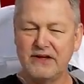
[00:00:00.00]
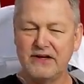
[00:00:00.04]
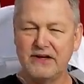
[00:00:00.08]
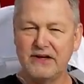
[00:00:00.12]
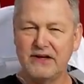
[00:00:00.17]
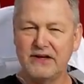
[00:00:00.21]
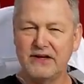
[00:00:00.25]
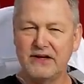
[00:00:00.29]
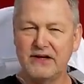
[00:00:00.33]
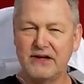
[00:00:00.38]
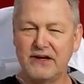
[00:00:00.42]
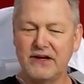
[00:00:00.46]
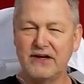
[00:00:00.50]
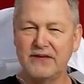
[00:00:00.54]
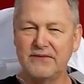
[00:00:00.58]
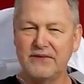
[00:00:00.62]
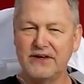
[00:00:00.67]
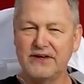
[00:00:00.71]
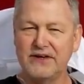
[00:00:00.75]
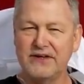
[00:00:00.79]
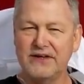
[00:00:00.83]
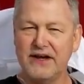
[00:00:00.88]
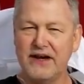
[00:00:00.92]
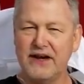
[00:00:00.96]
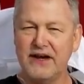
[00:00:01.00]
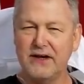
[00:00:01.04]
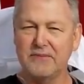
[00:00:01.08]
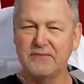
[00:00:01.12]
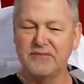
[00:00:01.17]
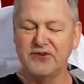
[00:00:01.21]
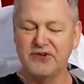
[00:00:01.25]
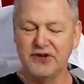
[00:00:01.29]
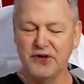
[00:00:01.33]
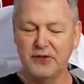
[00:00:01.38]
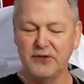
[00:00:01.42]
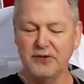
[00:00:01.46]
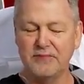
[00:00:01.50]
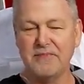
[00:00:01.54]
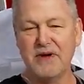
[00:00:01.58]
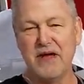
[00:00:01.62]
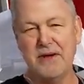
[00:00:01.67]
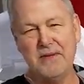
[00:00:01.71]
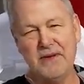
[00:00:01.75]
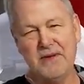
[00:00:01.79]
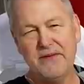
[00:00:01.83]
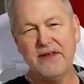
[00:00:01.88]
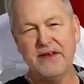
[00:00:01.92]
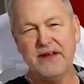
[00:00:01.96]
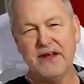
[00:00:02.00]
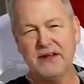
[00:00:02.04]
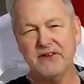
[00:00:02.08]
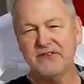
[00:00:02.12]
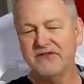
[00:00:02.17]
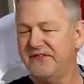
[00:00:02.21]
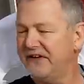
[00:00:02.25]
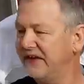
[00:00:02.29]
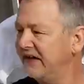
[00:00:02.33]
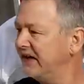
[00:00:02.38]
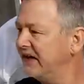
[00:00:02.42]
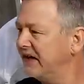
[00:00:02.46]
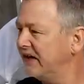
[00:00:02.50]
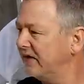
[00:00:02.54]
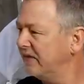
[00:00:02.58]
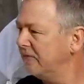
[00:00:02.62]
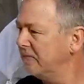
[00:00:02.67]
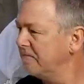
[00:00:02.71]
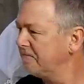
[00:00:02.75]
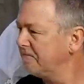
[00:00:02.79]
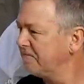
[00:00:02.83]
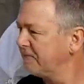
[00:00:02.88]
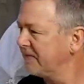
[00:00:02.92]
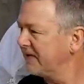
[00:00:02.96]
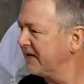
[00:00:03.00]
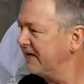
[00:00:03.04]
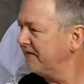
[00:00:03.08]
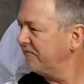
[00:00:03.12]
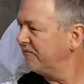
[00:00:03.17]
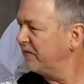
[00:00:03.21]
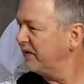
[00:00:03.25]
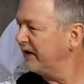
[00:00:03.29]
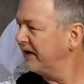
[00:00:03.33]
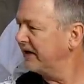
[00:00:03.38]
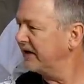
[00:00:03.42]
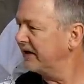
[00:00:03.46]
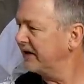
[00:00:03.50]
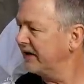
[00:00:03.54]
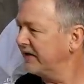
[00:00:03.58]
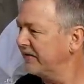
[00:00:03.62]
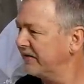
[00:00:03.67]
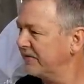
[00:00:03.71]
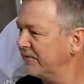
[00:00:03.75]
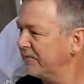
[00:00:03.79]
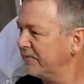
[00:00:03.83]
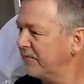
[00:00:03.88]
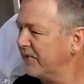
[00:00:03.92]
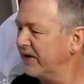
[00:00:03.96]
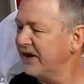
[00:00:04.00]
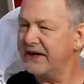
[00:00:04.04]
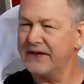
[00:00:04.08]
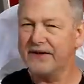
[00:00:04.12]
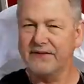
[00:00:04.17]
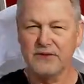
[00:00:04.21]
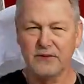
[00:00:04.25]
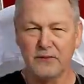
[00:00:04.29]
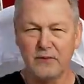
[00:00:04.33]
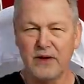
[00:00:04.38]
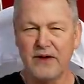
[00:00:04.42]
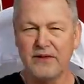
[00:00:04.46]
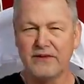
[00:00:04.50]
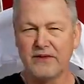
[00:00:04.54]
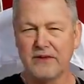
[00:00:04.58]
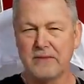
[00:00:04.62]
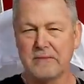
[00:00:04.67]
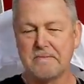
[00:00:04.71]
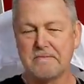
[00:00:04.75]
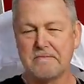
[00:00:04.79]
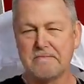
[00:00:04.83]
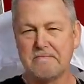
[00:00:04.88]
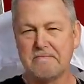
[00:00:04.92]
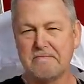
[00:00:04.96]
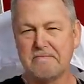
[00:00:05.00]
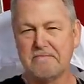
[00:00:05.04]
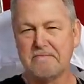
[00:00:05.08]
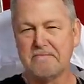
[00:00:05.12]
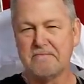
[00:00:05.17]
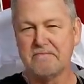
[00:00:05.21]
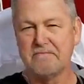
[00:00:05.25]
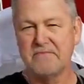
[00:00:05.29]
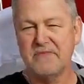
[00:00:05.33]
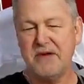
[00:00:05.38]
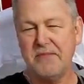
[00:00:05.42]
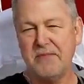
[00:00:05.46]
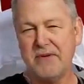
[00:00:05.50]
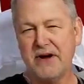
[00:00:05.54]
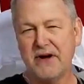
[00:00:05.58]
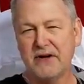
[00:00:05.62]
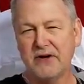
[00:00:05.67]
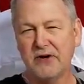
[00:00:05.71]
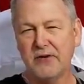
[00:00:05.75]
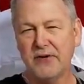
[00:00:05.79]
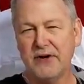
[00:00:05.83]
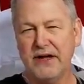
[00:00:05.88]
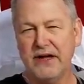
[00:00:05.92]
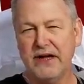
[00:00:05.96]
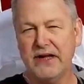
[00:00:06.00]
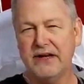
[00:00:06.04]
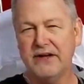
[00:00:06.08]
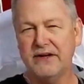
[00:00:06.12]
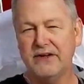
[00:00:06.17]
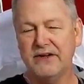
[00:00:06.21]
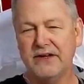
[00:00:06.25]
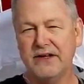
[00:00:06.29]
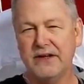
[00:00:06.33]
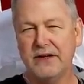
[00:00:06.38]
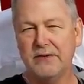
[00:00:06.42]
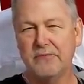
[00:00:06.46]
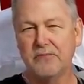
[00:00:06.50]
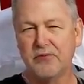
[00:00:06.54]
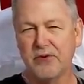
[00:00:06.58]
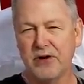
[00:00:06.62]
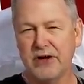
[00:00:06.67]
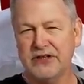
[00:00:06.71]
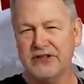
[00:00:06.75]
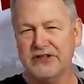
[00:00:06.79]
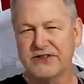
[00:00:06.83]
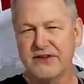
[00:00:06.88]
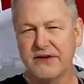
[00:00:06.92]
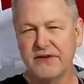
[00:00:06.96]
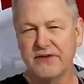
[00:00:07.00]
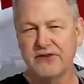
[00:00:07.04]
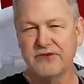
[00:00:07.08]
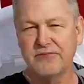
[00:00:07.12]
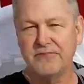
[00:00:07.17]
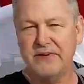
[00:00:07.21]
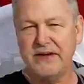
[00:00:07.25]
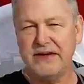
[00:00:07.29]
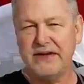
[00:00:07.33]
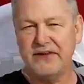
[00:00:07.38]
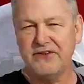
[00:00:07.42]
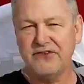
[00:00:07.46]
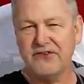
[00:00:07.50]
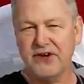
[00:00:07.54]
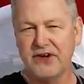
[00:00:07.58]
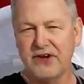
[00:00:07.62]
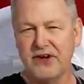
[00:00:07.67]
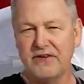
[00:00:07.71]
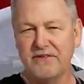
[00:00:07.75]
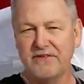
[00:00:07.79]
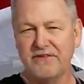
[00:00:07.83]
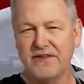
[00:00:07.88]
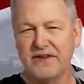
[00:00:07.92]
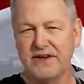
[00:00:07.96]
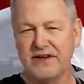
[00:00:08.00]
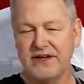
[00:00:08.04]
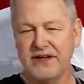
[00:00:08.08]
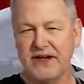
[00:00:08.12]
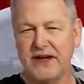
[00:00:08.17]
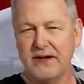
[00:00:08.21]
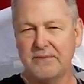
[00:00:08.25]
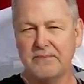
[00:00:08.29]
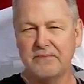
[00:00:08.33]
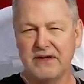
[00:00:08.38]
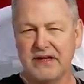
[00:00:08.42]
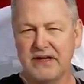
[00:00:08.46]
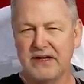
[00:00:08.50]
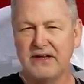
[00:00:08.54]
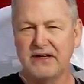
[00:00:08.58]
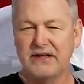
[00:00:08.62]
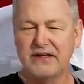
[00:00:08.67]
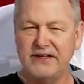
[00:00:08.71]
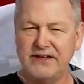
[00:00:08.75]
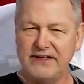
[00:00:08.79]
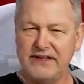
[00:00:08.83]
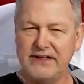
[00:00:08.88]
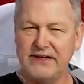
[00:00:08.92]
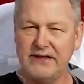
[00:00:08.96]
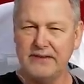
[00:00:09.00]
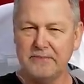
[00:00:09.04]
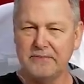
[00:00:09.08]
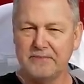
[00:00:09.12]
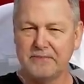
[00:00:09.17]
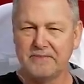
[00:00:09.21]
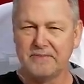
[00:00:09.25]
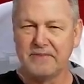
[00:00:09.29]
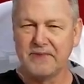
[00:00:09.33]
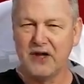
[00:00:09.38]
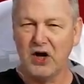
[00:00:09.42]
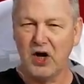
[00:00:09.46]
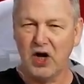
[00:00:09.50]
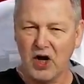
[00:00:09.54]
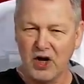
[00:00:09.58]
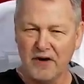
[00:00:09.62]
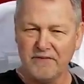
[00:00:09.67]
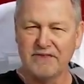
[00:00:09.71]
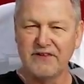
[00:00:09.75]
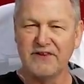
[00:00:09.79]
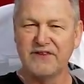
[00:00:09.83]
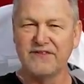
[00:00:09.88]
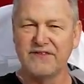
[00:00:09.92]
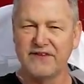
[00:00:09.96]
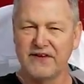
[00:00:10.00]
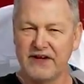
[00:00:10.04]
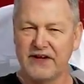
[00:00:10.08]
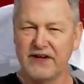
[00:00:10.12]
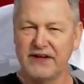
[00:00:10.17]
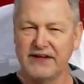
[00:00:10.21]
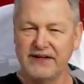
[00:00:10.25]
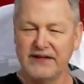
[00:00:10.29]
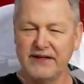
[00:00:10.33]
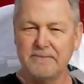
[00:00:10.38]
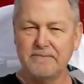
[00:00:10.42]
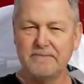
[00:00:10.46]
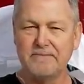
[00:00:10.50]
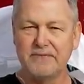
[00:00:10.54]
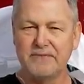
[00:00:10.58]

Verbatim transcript: uh, on the top. So maybe in the next video, if we get another break in the weather, maybe I'll go ahead and uh, brush those bees off the top deep, harvest the honey,